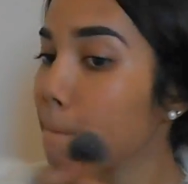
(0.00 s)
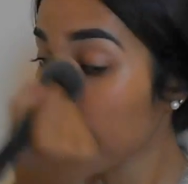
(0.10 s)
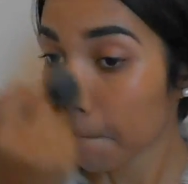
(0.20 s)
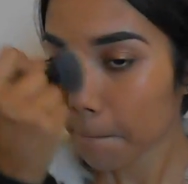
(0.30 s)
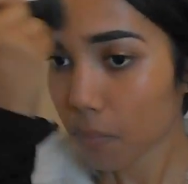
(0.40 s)

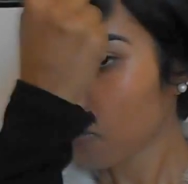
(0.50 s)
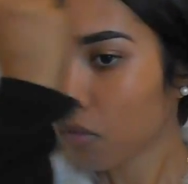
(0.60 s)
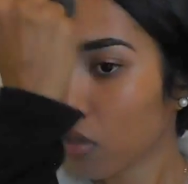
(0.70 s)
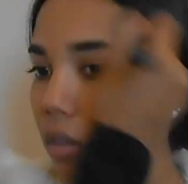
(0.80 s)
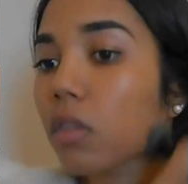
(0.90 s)
the way
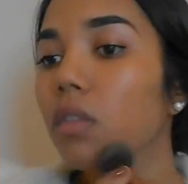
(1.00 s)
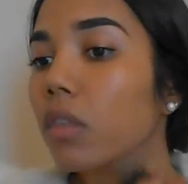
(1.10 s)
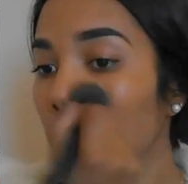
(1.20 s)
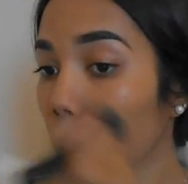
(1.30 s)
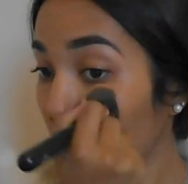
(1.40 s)
it
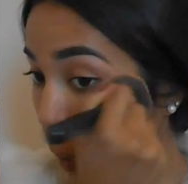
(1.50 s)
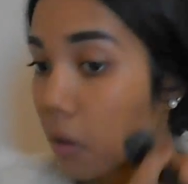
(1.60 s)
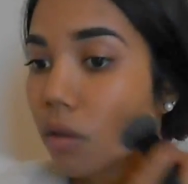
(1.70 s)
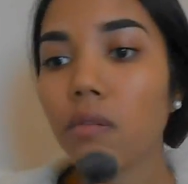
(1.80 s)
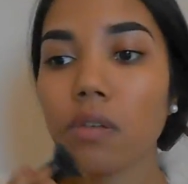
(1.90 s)
brings out the
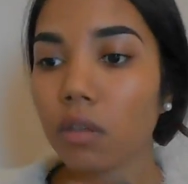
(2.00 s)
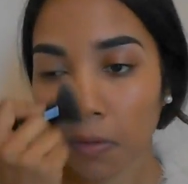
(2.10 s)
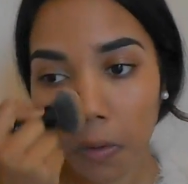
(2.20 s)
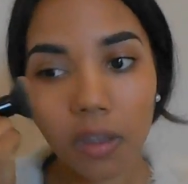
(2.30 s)
blue in